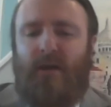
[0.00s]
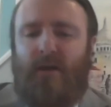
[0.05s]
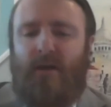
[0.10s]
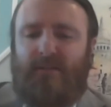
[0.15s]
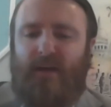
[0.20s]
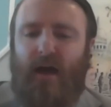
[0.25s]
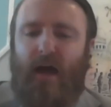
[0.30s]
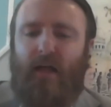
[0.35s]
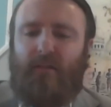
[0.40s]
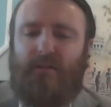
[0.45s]

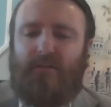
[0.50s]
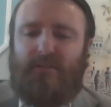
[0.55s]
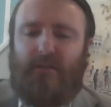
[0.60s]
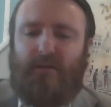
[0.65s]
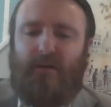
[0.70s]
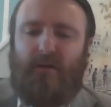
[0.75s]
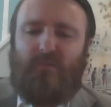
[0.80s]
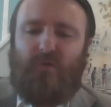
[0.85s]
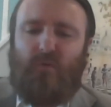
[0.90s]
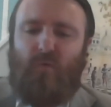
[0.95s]
Scott
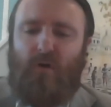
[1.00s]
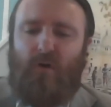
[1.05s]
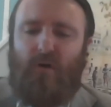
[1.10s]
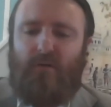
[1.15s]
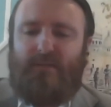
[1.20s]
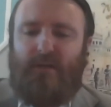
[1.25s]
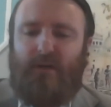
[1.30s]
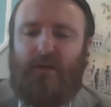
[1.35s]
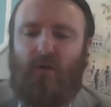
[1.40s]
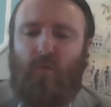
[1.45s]
Lincicome's
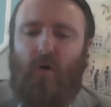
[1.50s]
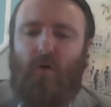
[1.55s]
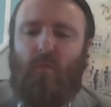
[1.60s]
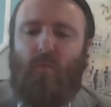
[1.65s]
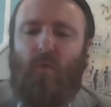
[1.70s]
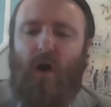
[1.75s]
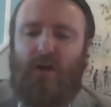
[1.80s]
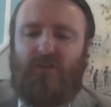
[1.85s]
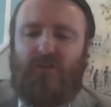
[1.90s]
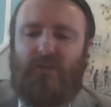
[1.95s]
words, that, quote,
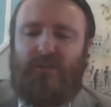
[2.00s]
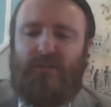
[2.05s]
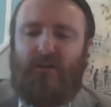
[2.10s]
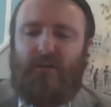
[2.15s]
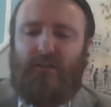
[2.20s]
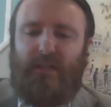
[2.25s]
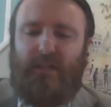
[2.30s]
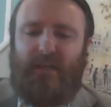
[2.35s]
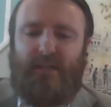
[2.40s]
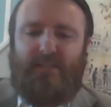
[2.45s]
Washington
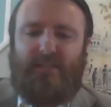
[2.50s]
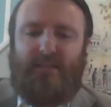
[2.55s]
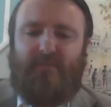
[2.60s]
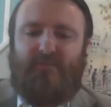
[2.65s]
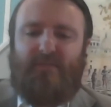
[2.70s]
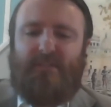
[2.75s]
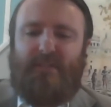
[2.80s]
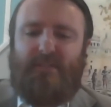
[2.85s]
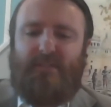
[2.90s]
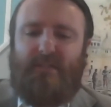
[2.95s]
elites
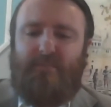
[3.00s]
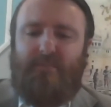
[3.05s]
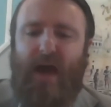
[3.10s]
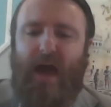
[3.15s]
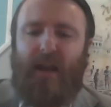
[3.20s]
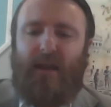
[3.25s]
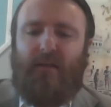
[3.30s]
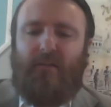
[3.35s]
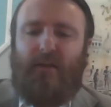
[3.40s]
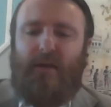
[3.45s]
have
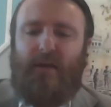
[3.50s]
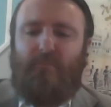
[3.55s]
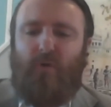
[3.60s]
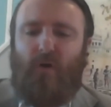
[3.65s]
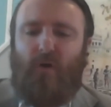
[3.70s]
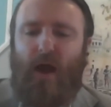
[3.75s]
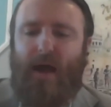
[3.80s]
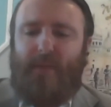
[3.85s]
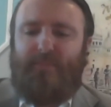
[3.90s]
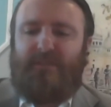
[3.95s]
systematically and
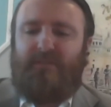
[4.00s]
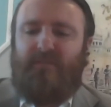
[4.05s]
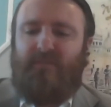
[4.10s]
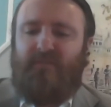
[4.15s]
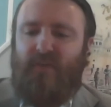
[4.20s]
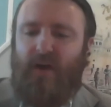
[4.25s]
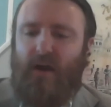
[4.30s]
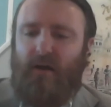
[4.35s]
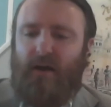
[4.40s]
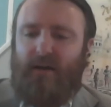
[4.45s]
perhaps
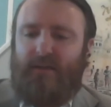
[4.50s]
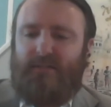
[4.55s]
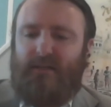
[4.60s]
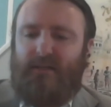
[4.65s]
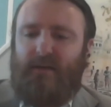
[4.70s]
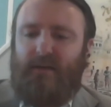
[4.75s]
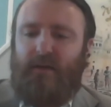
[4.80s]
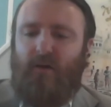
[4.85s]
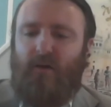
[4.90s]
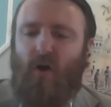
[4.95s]

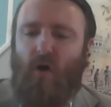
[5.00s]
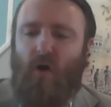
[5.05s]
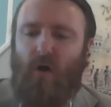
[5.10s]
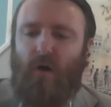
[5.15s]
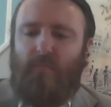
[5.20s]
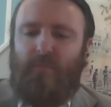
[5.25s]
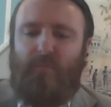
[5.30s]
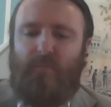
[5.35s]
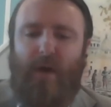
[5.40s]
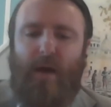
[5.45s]
nefariously
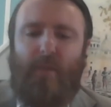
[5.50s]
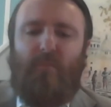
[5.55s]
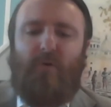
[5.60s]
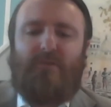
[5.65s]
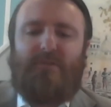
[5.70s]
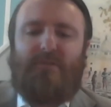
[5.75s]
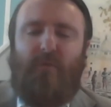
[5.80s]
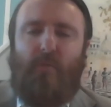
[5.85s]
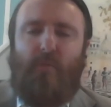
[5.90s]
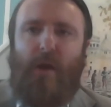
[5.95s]
harmed
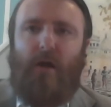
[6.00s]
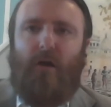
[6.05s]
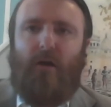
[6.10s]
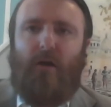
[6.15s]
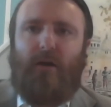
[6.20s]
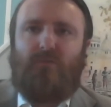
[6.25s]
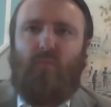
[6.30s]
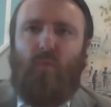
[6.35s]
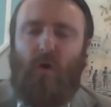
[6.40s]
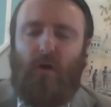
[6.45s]
members of
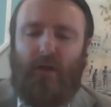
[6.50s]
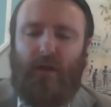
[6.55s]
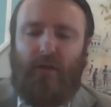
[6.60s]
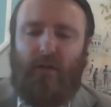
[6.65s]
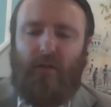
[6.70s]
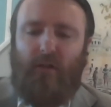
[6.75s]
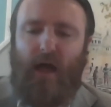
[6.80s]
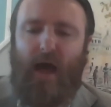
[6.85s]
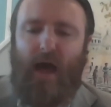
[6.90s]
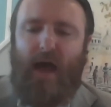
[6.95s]
America's working
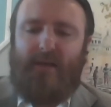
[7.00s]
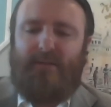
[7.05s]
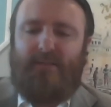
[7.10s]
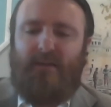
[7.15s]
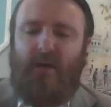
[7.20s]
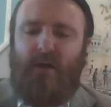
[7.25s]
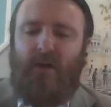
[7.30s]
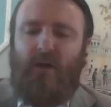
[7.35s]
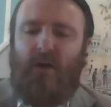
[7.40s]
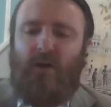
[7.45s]
class,
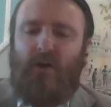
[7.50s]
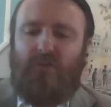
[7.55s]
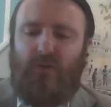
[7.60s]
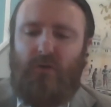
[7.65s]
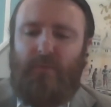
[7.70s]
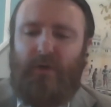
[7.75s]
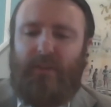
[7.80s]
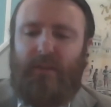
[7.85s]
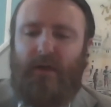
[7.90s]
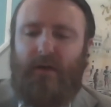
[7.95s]

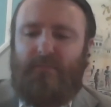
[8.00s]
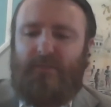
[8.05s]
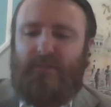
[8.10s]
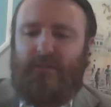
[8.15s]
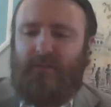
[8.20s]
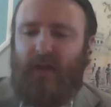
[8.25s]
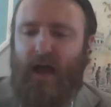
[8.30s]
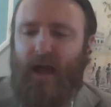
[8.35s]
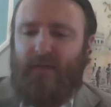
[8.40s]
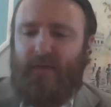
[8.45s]
dooming them
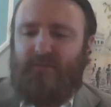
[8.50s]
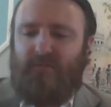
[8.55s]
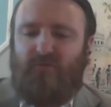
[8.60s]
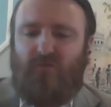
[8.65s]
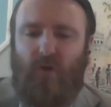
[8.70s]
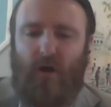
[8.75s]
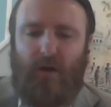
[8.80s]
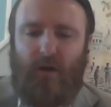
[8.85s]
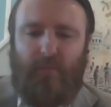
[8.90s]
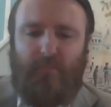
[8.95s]
to lives of
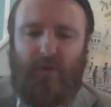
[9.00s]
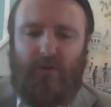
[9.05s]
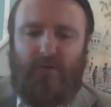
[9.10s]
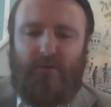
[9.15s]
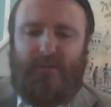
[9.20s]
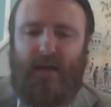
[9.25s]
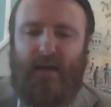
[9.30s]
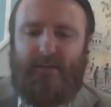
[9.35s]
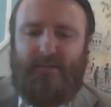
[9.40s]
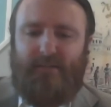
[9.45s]
drug
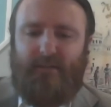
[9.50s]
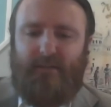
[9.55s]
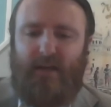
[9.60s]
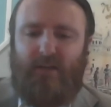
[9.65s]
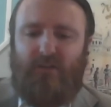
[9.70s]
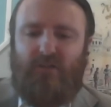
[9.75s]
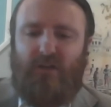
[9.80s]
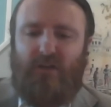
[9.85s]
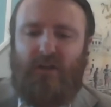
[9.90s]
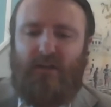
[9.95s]
abuse,
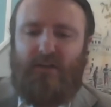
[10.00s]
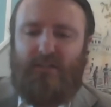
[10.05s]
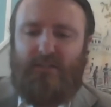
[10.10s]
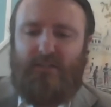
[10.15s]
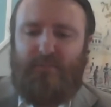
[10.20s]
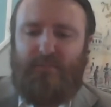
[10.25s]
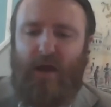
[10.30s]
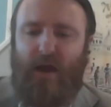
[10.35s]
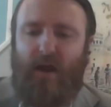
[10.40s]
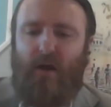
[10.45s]
isolation, and
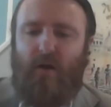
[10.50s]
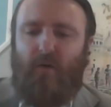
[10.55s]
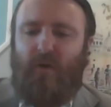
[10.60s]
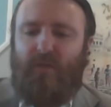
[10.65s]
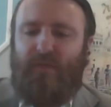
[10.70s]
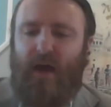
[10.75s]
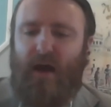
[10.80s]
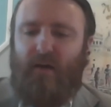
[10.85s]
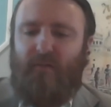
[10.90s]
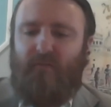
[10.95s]
despair
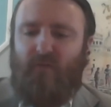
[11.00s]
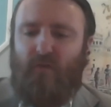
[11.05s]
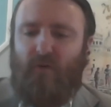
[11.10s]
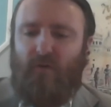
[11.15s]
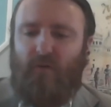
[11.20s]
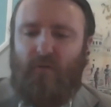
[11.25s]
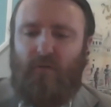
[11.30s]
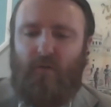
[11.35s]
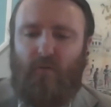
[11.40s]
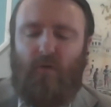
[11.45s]
without
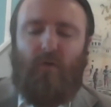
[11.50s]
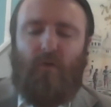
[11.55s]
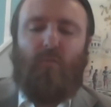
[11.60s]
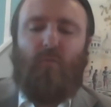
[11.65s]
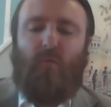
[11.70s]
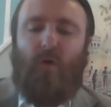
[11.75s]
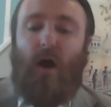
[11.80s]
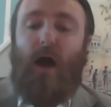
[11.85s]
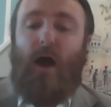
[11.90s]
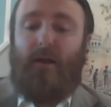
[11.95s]
fer-
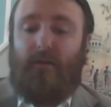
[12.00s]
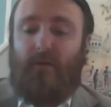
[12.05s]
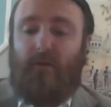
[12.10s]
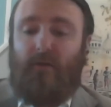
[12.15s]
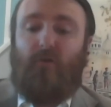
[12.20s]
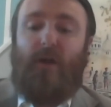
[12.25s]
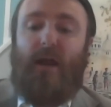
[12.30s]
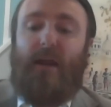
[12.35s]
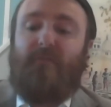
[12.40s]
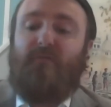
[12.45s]
uh,
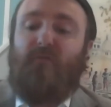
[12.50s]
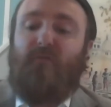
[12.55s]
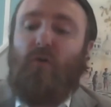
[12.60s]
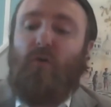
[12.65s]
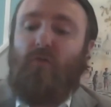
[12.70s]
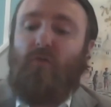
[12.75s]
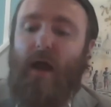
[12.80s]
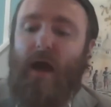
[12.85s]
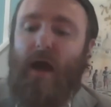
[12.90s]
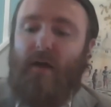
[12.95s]
creating
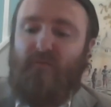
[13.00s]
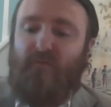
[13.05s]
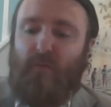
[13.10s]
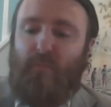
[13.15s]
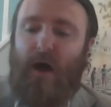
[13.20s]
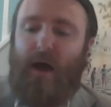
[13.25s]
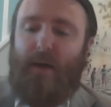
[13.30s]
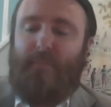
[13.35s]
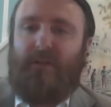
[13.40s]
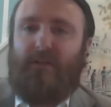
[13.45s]
fertile ground for
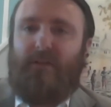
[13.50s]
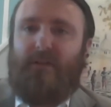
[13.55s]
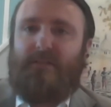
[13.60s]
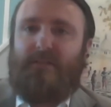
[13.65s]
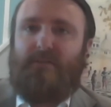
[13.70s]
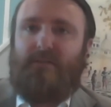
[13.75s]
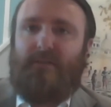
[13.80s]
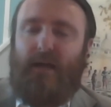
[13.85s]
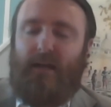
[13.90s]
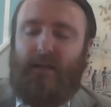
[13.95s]

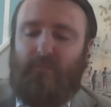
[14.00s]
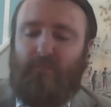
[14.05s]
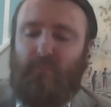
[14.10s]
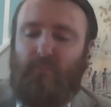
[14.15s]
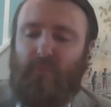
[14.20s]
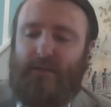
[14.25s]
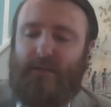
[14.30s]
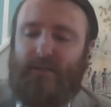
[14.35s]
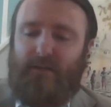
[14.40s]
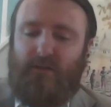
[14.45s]
populists like
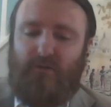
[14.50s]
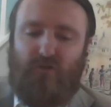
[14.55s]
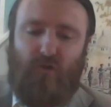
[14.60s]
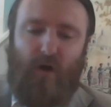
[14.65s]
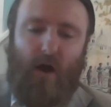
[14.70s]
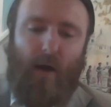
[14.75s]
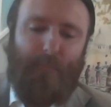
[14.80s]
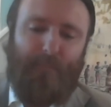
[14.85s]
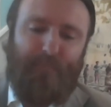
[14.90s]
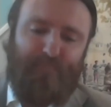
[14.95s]
President
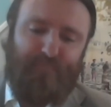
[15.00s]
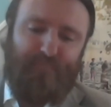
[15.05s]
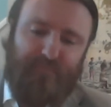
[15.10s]
Trump.